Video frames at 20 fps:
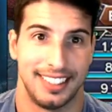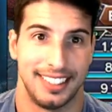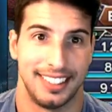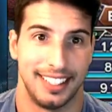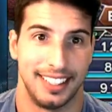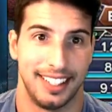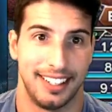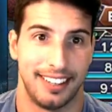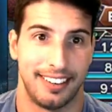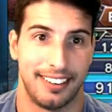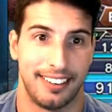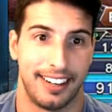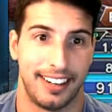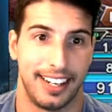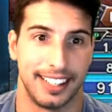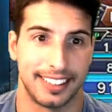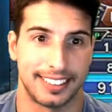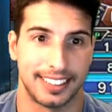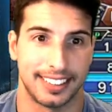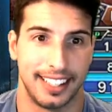
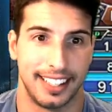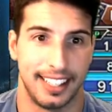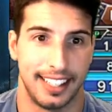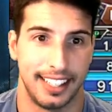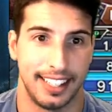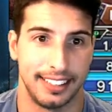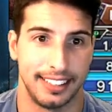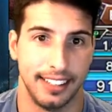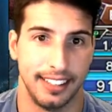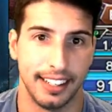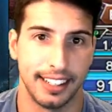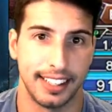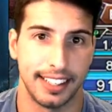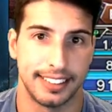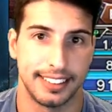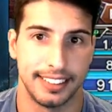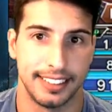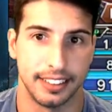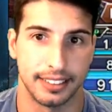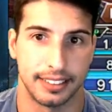Alright, uh, not
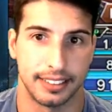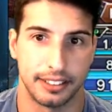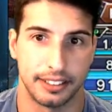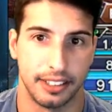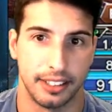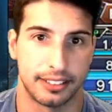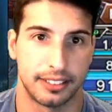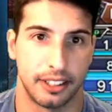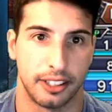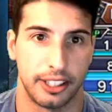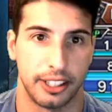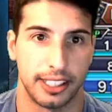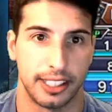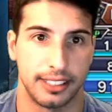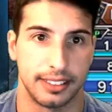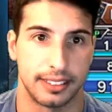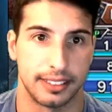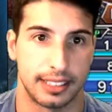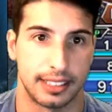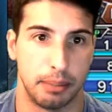ideal. They're not targeting
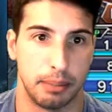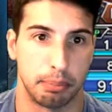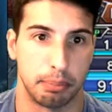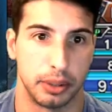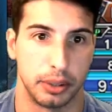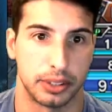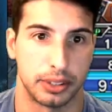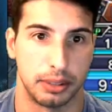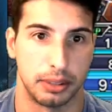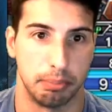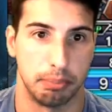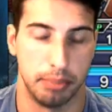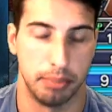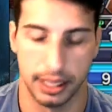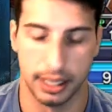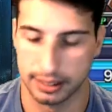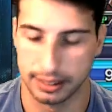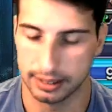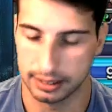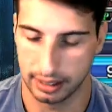the same person.
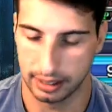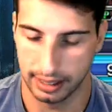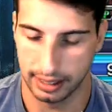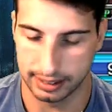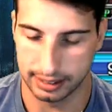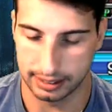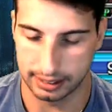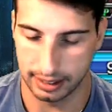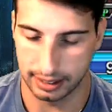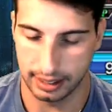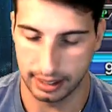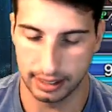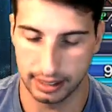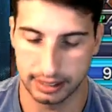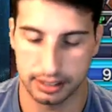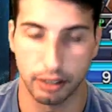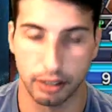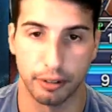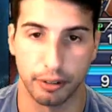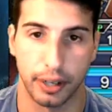But let's uh, let's
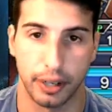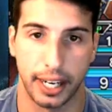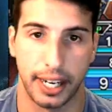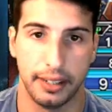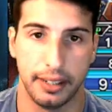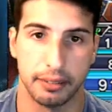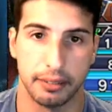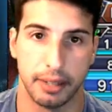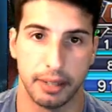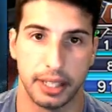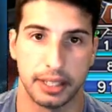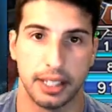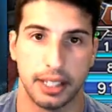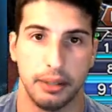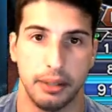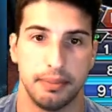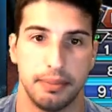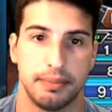go for 8 right now.